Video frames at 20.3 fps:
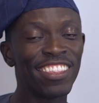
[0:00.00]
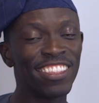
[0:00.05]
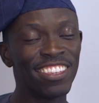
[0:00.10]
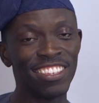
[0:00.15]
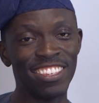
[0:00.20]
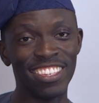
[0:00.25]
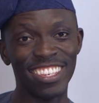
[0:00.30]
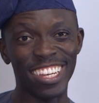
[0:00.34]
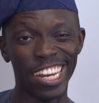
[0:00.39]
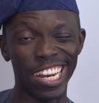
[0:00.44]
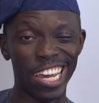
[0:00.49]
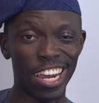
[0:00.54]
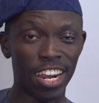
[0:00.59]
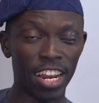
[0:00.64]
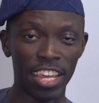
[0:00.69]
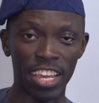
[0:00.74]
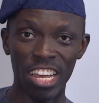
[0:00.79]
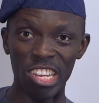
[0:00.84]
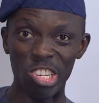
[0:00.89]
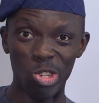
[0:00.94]
this is an
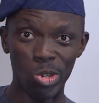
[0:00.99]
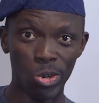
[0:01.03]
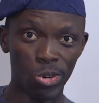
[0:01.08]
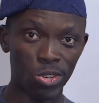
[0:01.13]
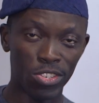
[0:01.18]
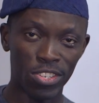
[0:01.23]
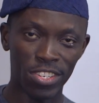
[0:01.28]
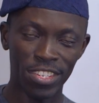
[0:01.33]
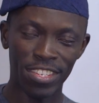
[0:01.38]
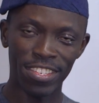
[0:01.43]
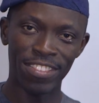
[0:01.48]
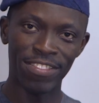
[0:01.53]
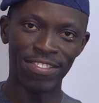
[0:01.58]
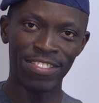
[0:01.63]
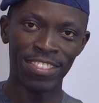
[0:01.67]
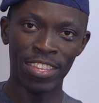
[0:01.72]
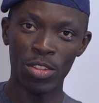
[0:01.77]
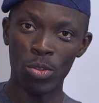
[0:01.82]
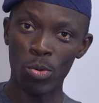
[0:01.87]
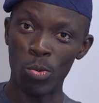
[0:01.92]
Anglican church.
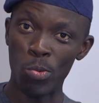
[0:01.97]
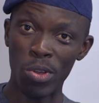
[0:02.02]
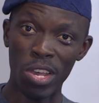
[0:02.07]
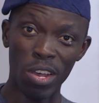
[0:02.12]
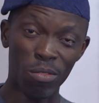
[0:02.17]
We